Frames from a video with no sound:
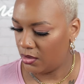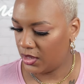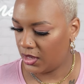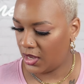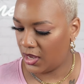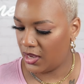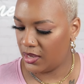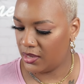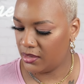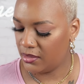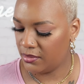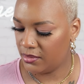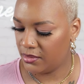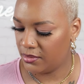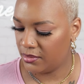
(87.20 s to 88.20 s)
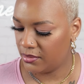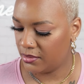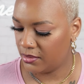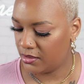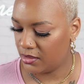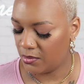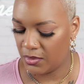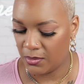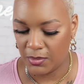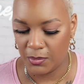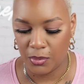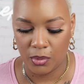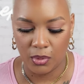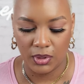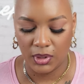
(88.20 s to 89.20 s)
Okay, let me
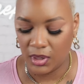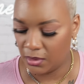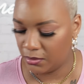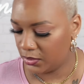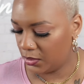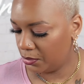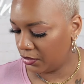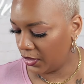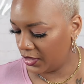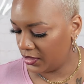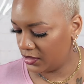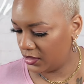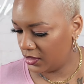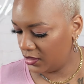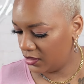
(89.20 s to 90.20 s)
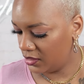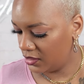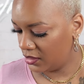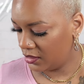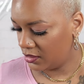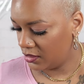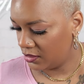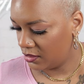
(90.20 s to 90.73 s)
pull up the prices.